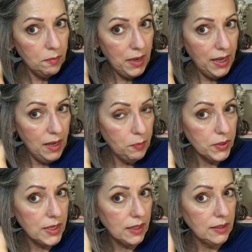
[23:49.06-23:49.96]
my heat
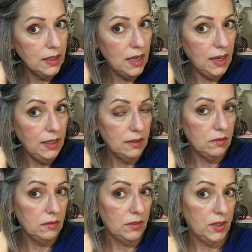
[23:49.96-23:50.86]
protectant on it. Oh,
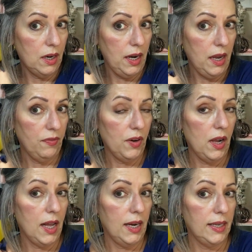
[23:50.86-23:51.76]
I'm sorry, I
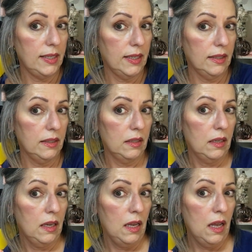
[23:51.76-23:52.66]
forgot I didn't.
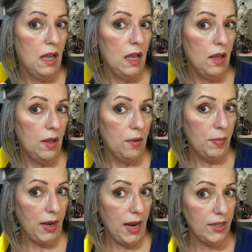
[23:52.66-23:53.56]

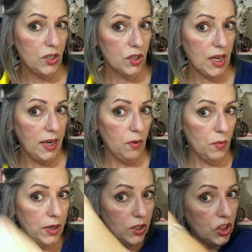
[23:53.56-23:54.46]
But I just kind of
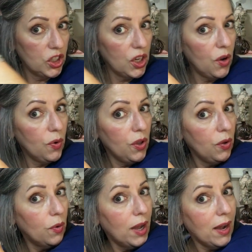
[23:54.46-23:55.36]
want to show
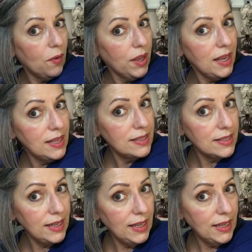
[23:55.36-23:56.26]
you how
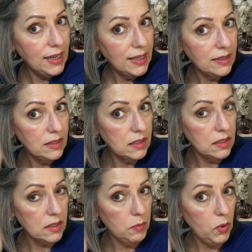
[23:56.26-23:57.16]
easy it is to
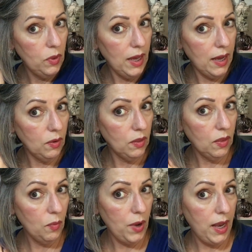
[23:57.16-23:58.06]
smooth out
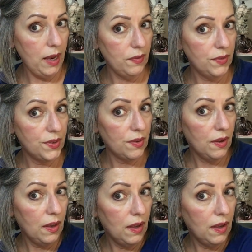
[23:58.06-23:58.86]
the waves.